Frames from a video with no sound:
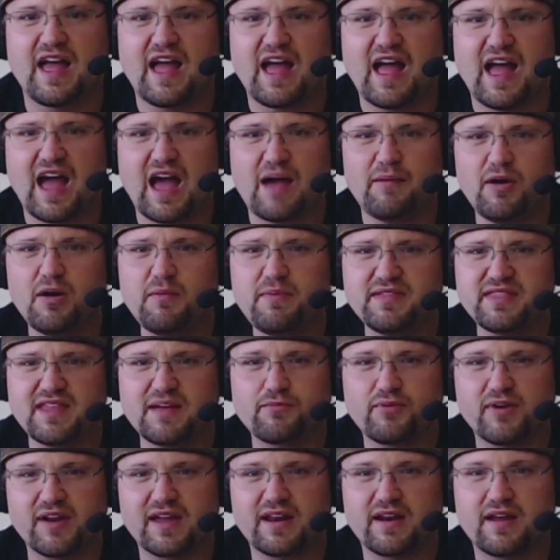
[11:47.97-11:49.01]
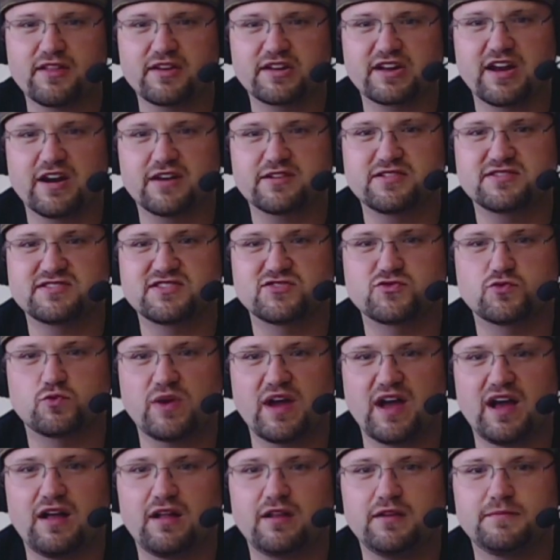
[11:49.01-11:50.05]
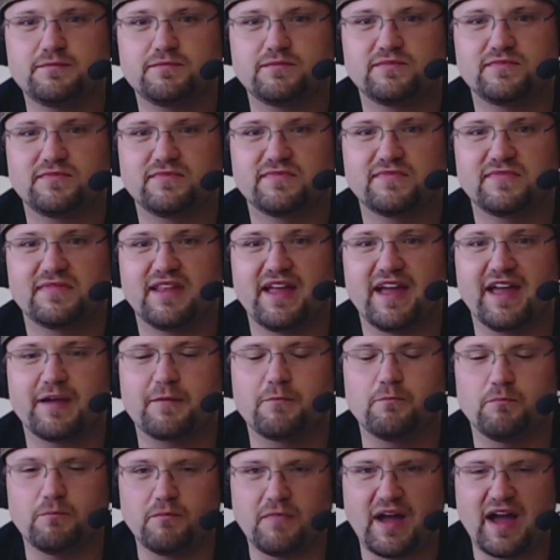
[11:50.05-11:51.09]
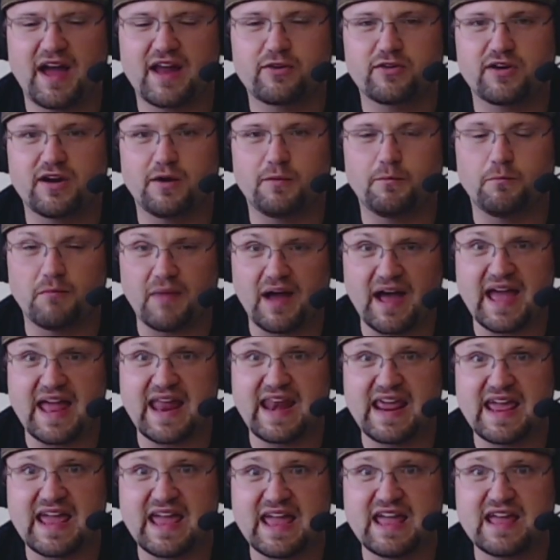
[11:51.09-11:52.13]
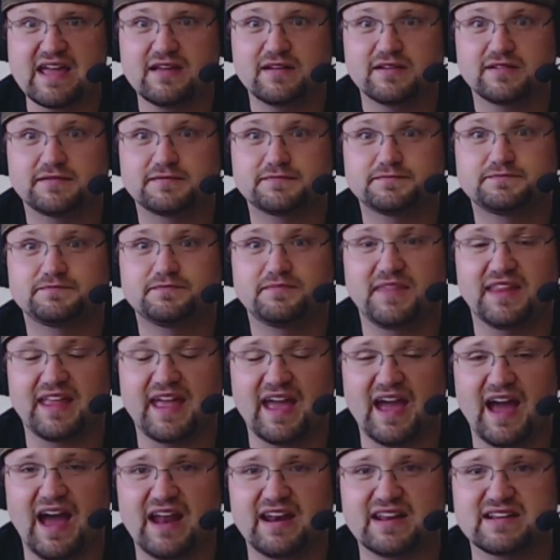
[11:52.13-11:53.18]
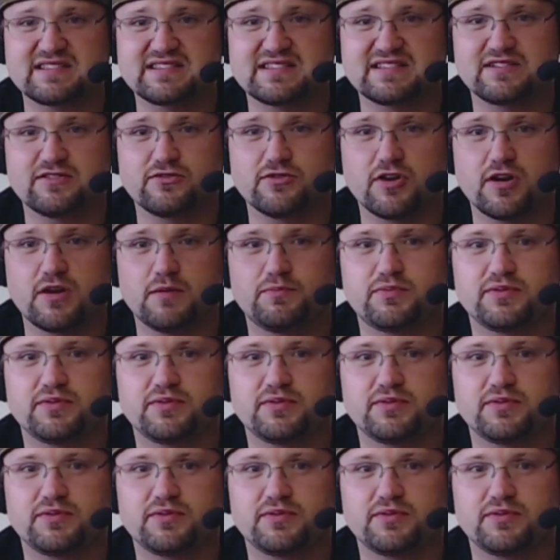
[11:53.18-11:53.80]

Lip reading: I'm hoping they bring in other characters as well, like, I don't know, Mighty, Chaotic Group.